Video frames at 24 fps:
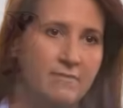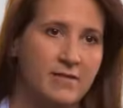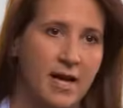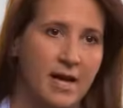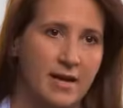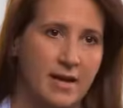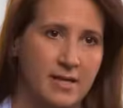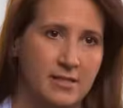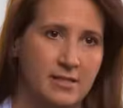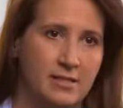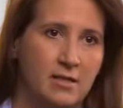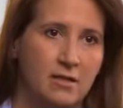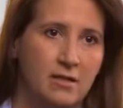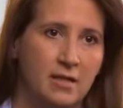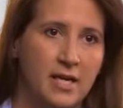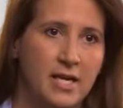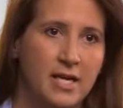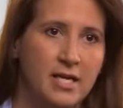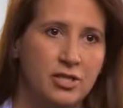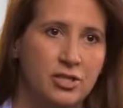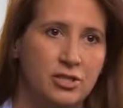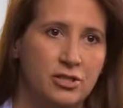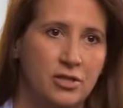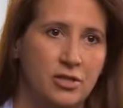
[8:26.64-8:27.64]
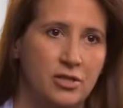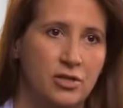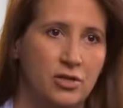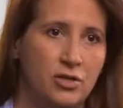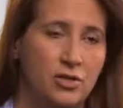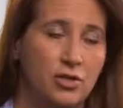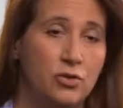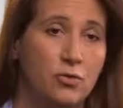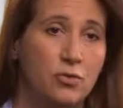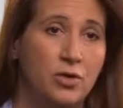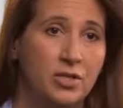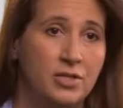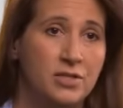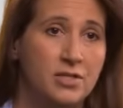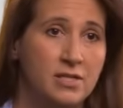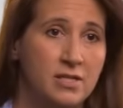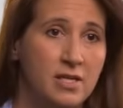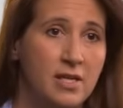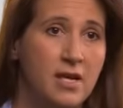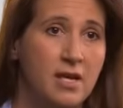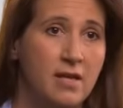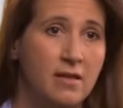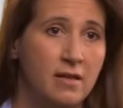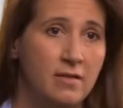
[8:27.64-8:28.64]
that escalation, you can
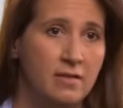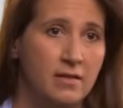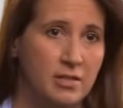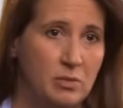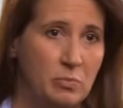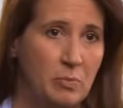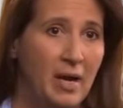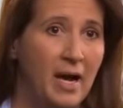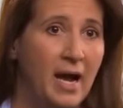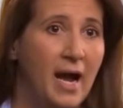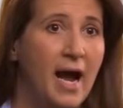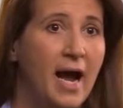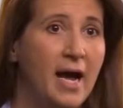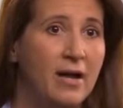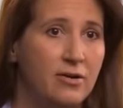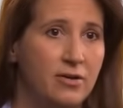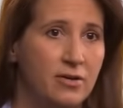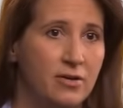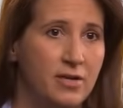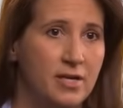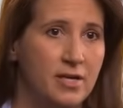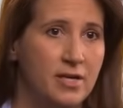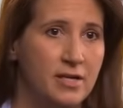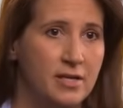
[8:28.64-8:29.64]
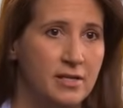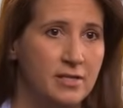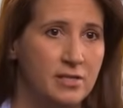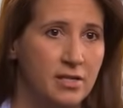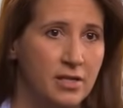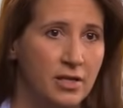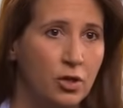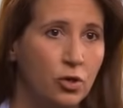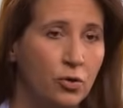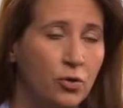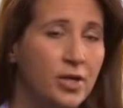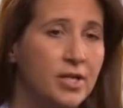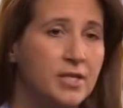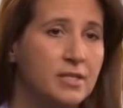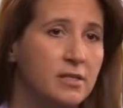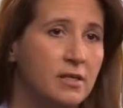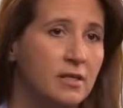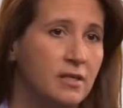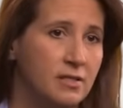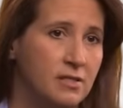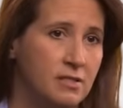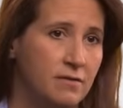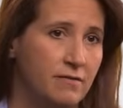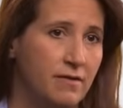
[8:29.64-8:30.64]
see that this pattern is increasing
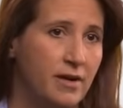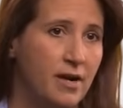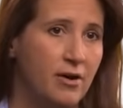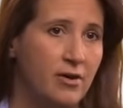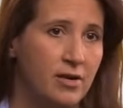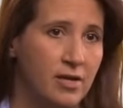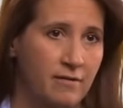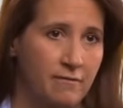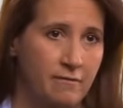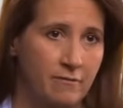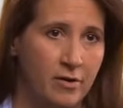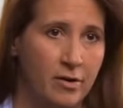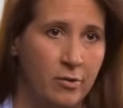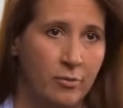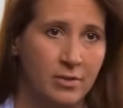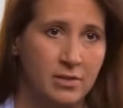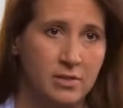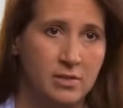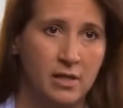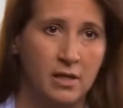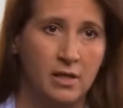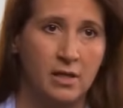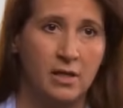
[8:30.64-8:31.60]
in severity and frequency.